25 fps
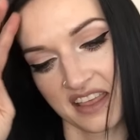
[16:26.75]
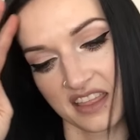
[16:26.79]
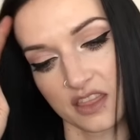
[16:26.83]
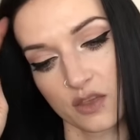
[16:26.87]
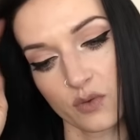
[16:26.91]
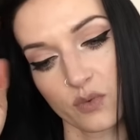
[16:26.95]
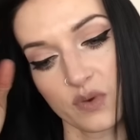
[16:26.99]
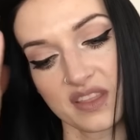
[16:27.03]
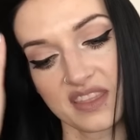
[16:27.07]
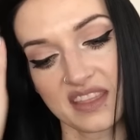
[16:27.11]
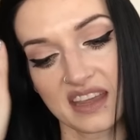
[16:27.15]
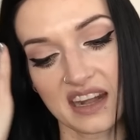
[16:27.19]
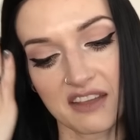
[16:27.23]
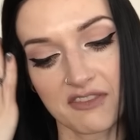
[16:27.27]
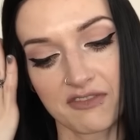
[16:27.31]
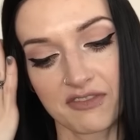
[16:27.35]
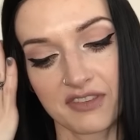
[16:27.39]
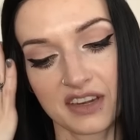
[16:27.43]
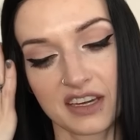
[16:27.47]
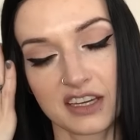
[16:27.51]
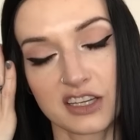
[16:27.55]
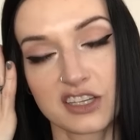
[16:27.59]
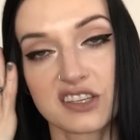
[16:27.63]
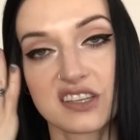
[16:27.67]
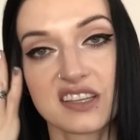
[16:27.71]
The one that I
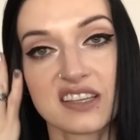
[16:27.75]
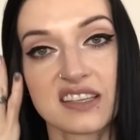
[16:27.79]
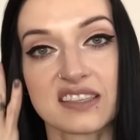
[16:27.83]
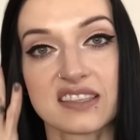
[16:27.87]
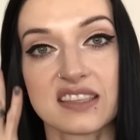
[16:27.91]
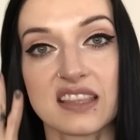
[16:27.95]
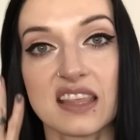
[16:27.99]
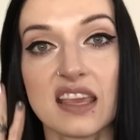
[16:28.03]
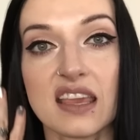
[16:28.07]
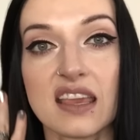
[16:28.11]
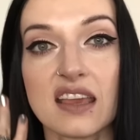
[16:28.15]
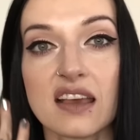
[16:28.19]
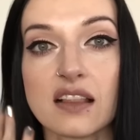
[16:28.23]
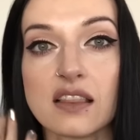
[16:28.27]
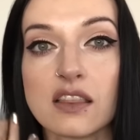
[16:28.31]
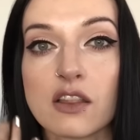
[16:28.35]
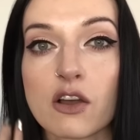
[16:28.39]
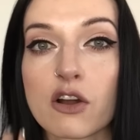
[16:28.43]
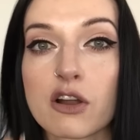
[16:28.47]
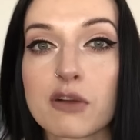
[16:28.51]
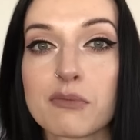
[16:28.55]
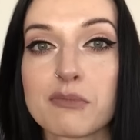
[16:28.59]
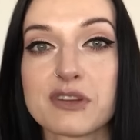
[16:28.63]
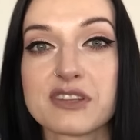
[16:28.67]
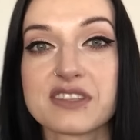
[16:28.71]
finished is the
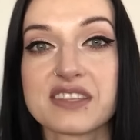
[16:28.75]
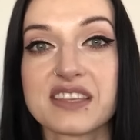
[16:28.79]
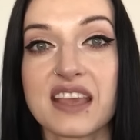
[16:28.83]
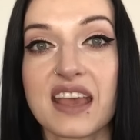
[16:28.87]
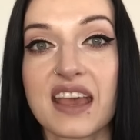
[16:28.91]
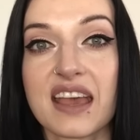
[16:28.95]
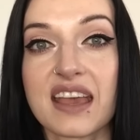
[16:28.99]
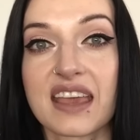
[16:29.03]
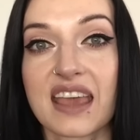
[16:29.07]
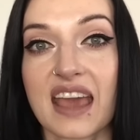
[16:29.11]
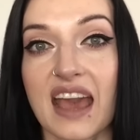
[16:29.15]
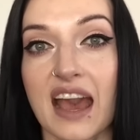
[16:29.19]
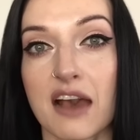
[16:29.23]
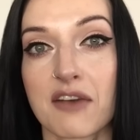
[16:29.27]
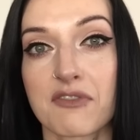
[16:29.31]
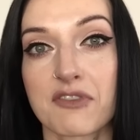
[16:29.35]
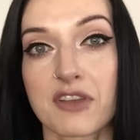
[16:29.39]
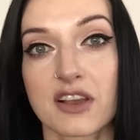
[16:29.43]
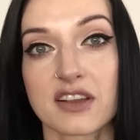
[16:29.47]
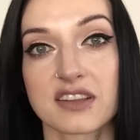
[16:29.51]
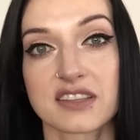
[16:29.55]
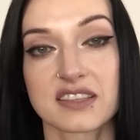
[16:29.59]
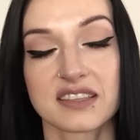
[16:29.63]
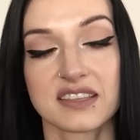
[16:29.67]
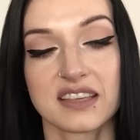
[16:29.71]
Laura Mercier
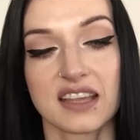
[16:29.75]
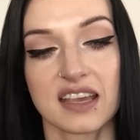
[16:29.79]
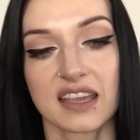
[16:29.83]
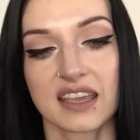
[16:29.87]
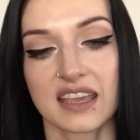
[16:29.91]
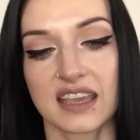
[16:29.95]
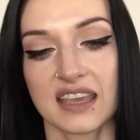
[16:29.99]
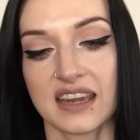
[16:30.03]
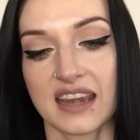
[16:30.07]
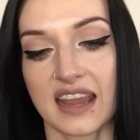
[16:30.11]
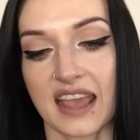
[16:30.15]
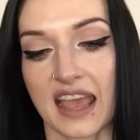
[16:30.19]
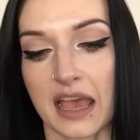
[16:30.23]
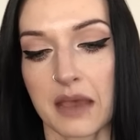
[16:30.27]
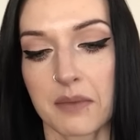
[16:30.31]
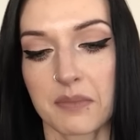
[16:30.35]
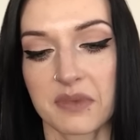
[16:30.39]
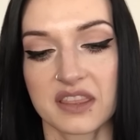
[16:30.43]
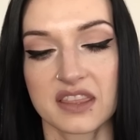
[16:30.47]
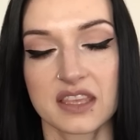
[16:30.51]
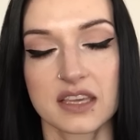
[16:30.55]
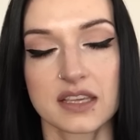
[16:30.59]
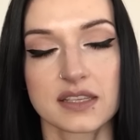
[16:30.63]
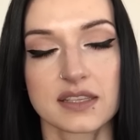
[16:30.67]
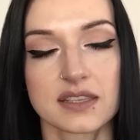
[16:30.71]
Caviar Stick in
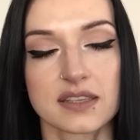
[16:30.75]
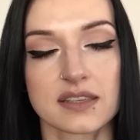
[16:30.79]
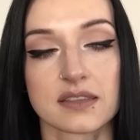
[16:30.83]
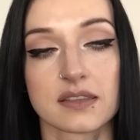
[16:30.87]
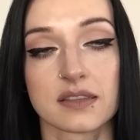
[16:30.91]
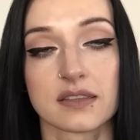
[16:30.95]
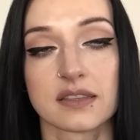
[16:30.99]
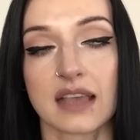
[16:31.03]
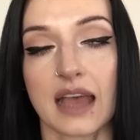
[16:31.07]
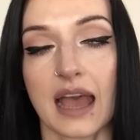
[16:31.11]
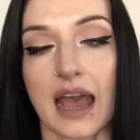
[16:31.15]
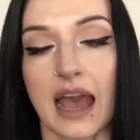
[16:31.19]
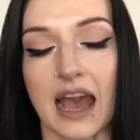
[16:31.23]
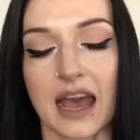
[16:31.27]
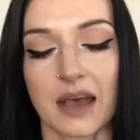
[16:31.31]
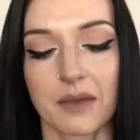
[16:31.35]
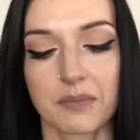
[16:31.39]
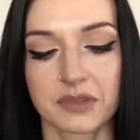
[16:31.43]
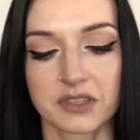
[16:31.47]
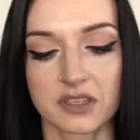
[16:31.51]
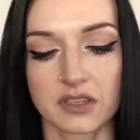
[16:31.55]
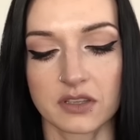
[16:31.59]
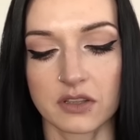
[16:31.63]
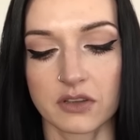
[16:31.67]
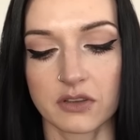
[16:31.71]
Amethyst. This is
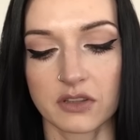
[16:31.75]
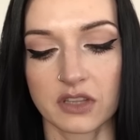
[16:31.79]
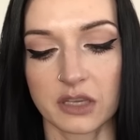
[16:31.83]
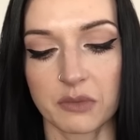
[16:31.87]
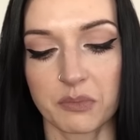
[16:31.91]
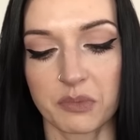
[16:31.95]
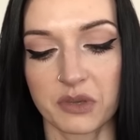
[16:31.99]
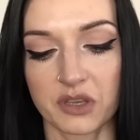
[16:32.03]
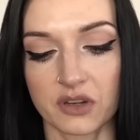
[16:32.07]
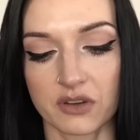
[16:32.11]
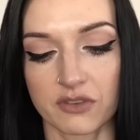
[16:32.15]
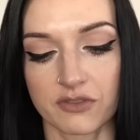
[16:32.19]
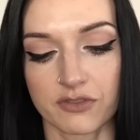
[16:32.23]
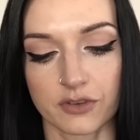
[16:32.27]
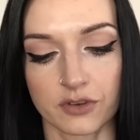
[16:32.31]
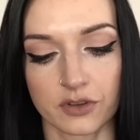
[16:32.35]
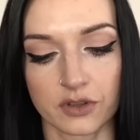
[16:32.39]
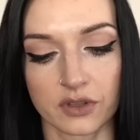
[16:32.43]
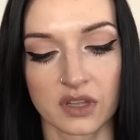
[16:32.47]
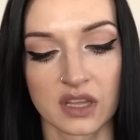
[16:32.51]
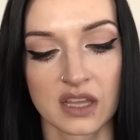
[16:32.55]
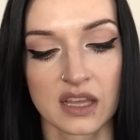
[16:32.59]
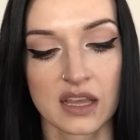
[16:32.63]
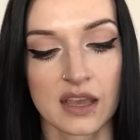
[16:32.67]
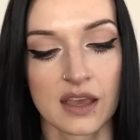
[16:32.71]
absolutely
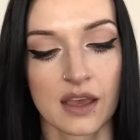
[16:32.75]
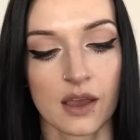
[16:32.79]
beautiful.